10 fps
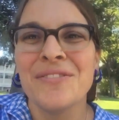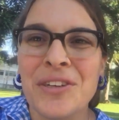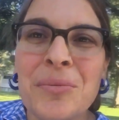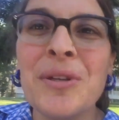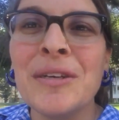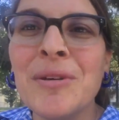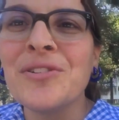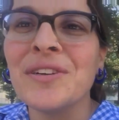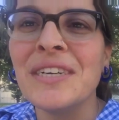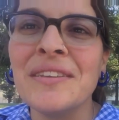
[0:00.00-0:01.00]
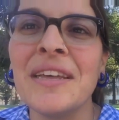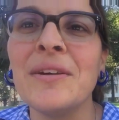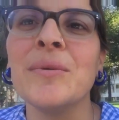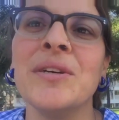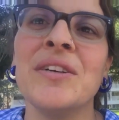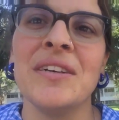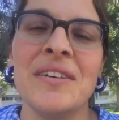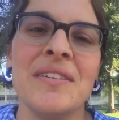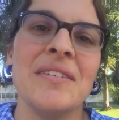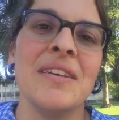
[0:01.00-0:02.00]
Visual imagery and language
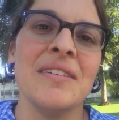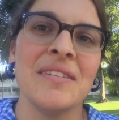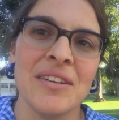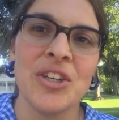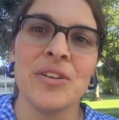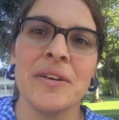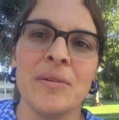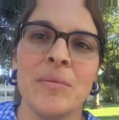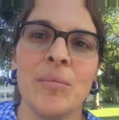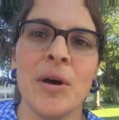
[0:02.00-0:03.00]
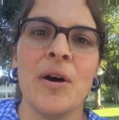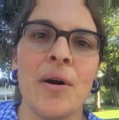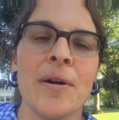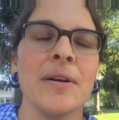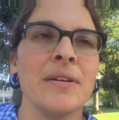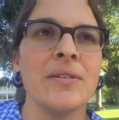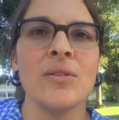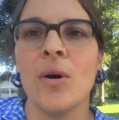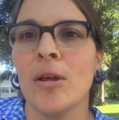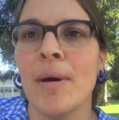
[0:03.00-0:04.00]
is essentially what art
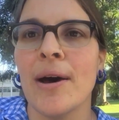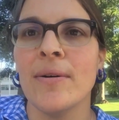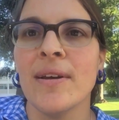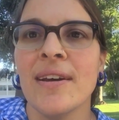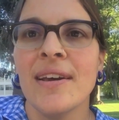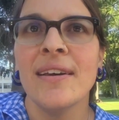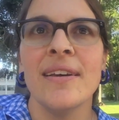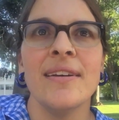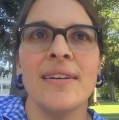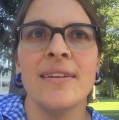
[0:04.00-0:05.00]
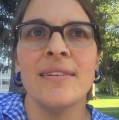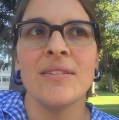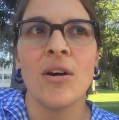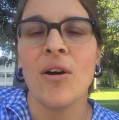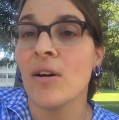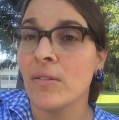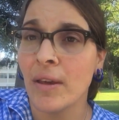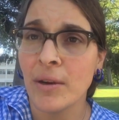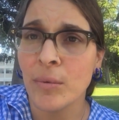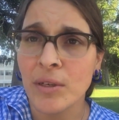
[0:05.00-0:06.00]
is all about. It is our
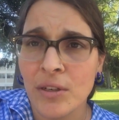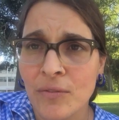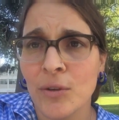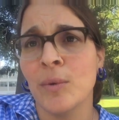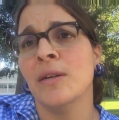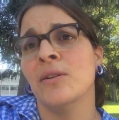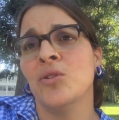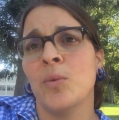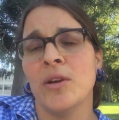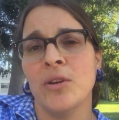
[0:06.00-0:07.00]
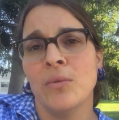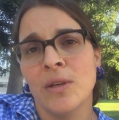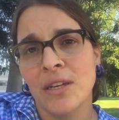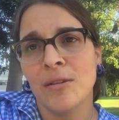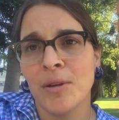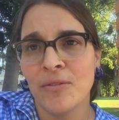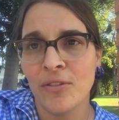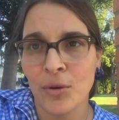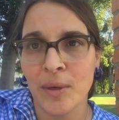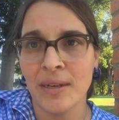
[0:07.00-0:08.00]
language, if you will. It's what you need to be
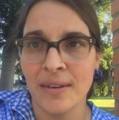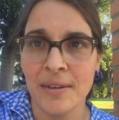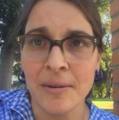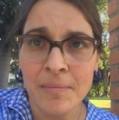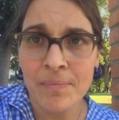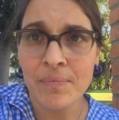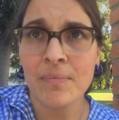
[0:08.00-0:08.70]
fluent in.